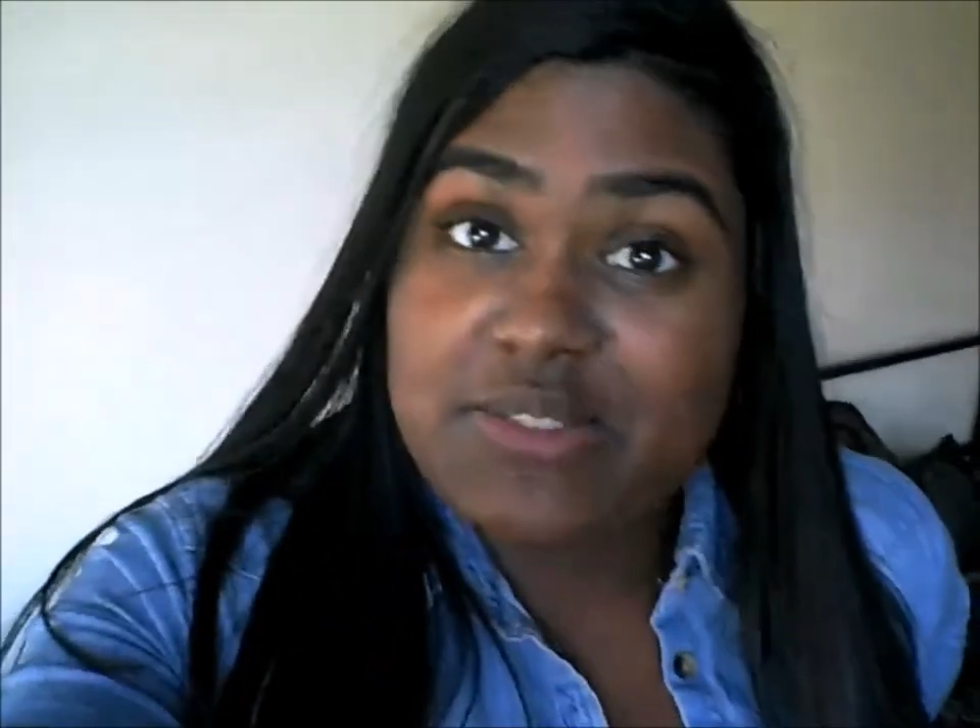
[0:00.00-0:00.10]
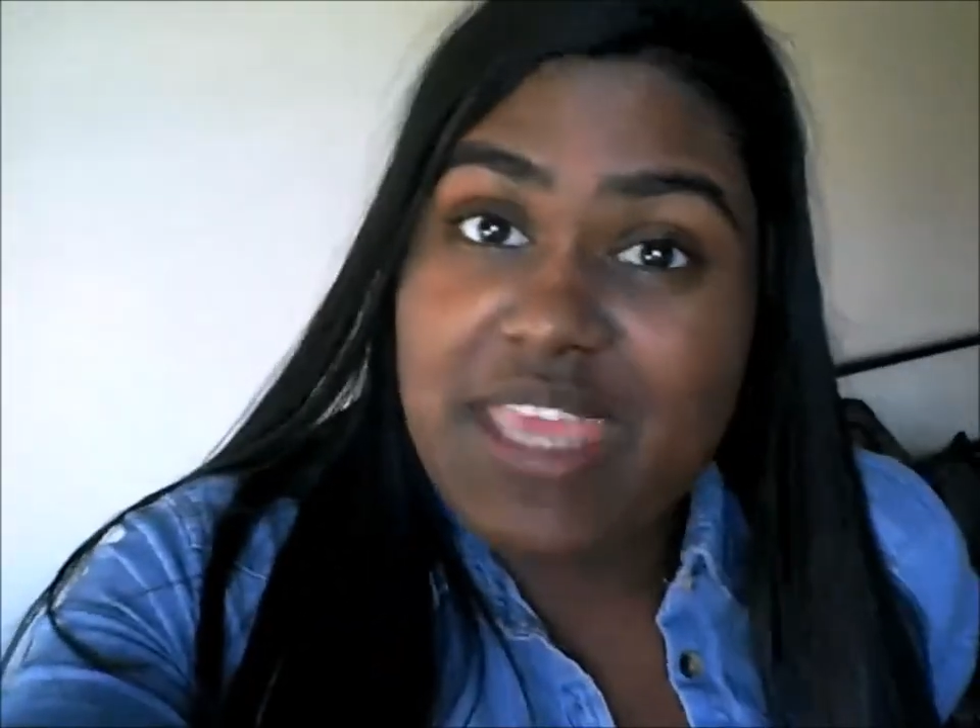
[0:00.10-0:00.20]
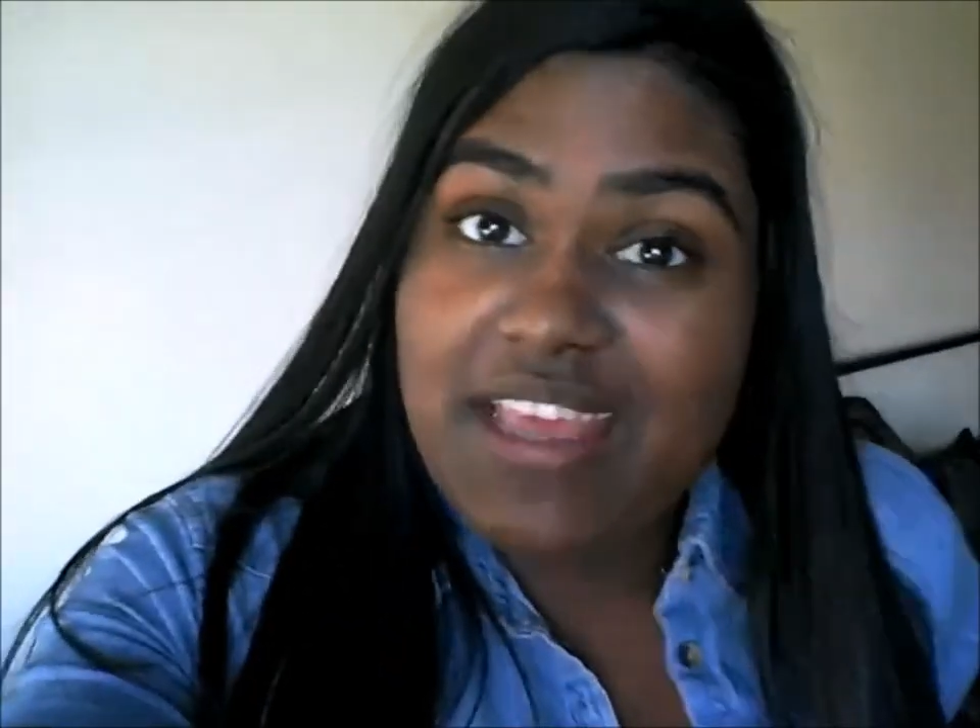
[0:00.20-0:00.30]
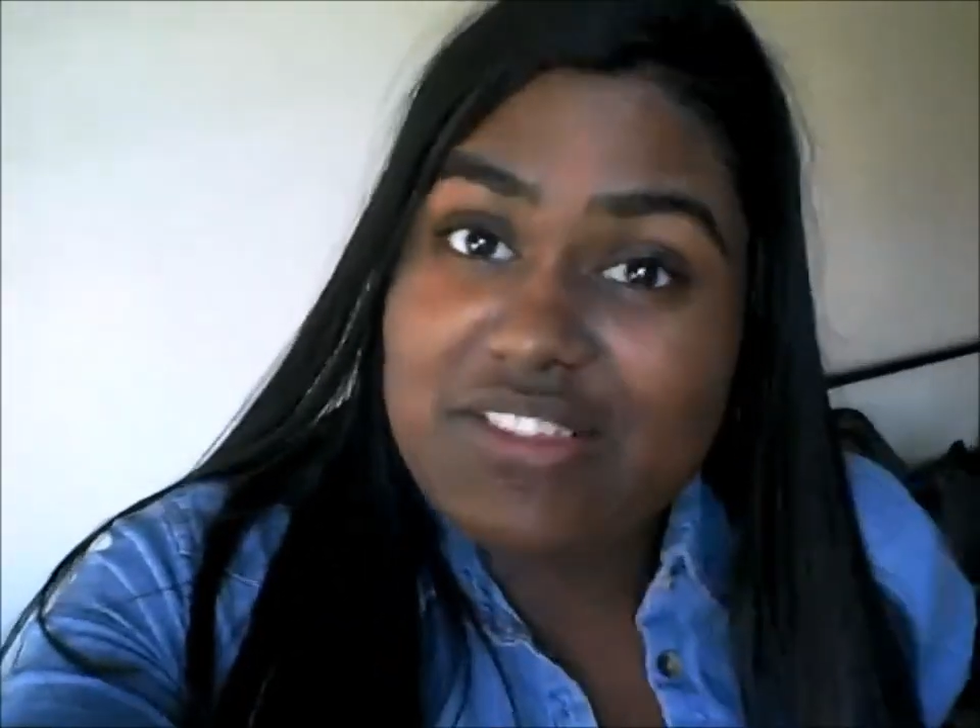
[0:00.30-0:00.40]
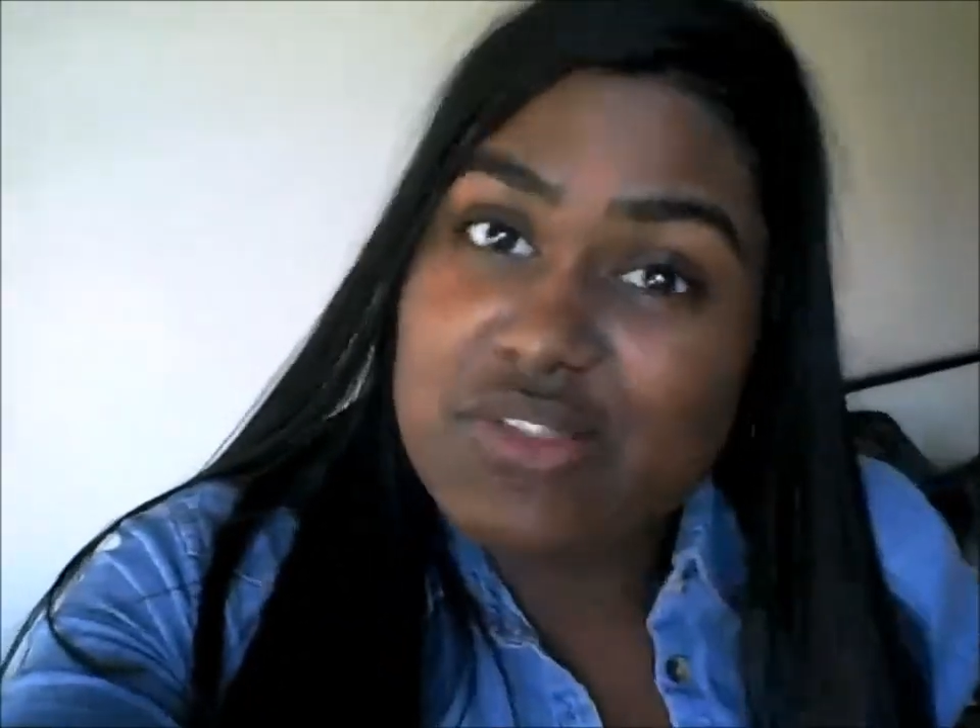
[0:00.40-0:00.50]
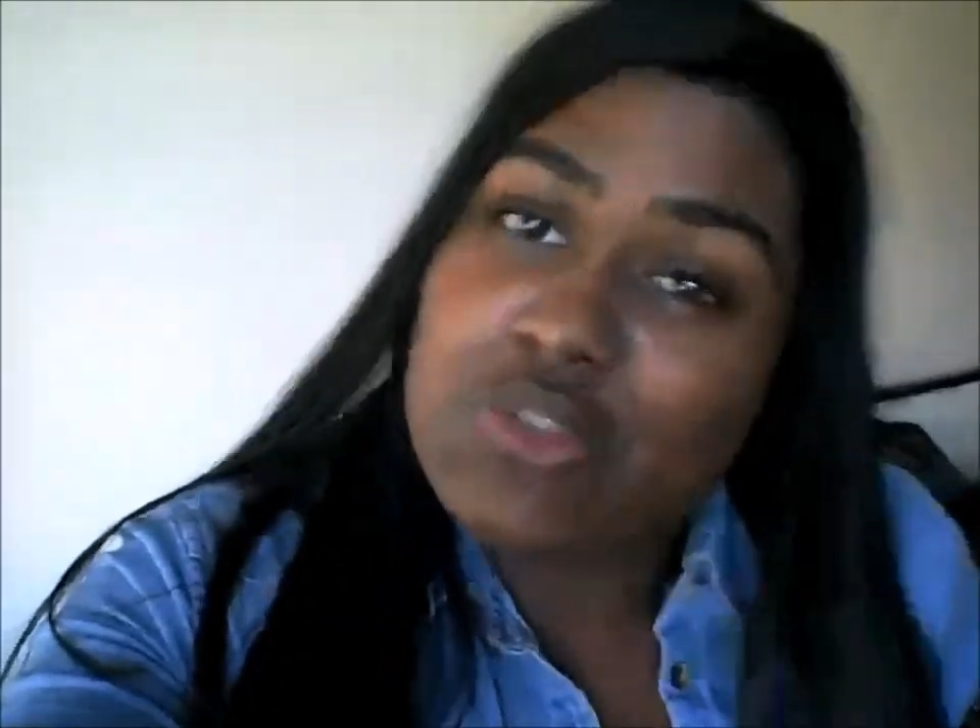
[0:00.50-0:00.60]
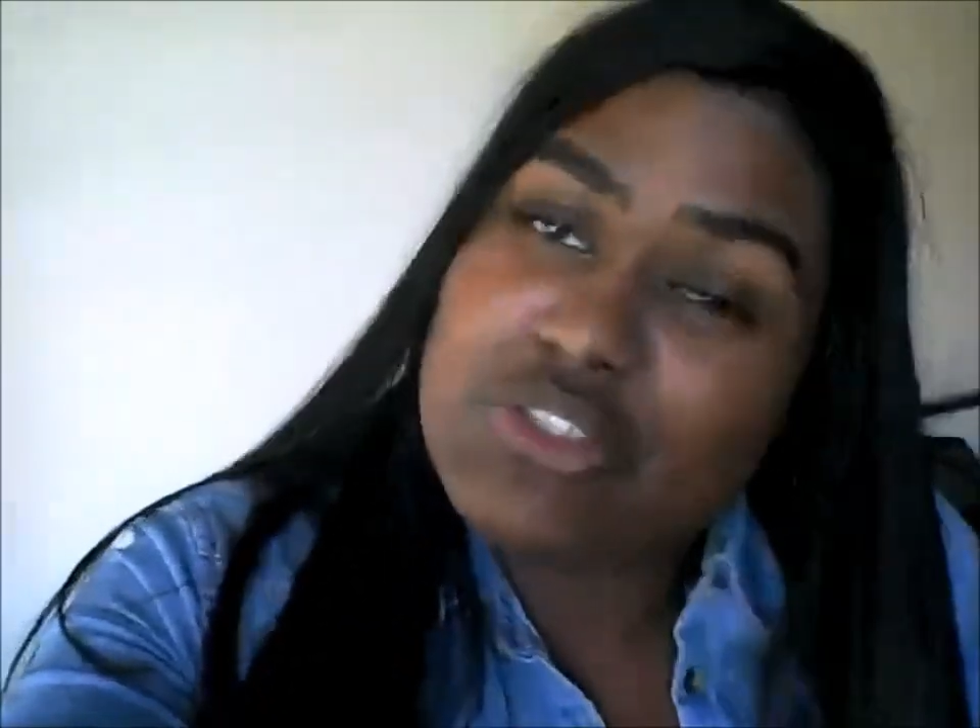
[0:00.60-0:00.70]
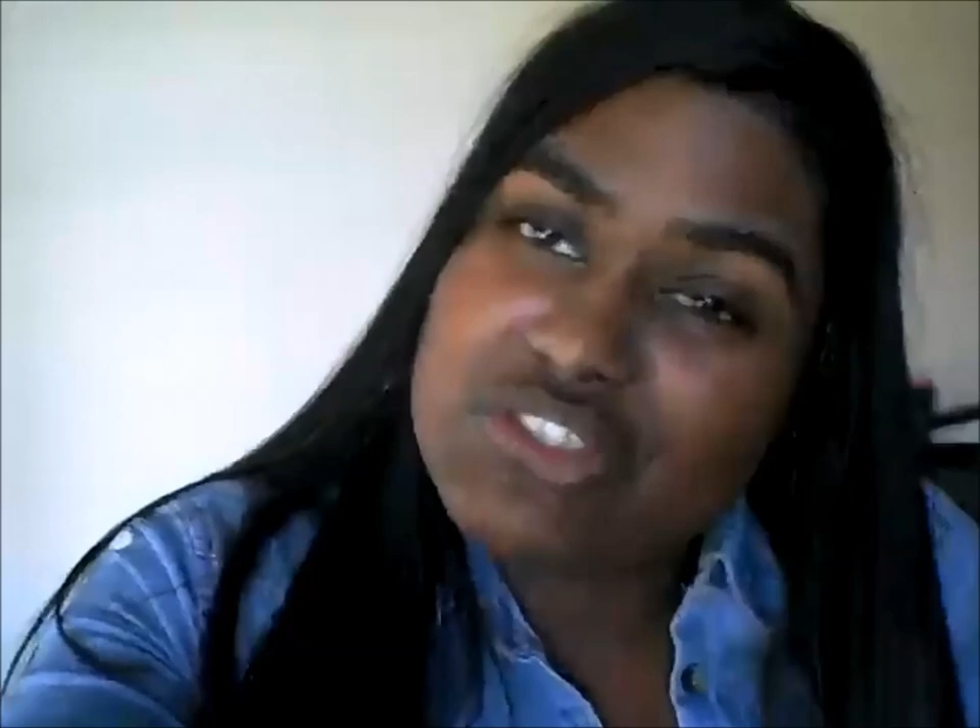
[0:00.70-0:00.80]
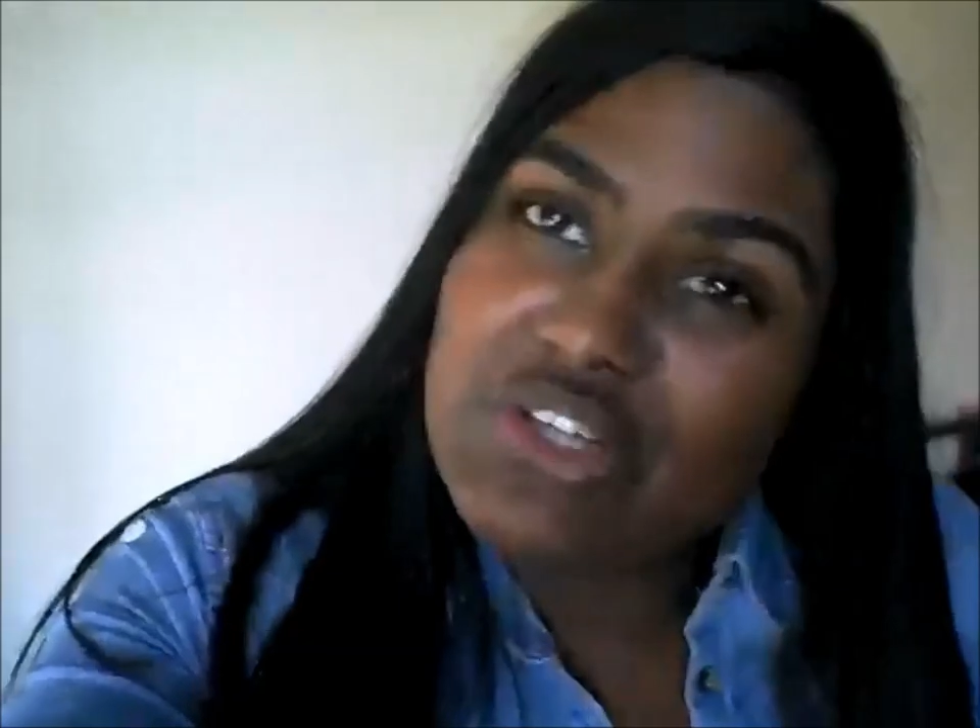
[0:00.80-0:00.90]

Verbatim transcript: was canceled.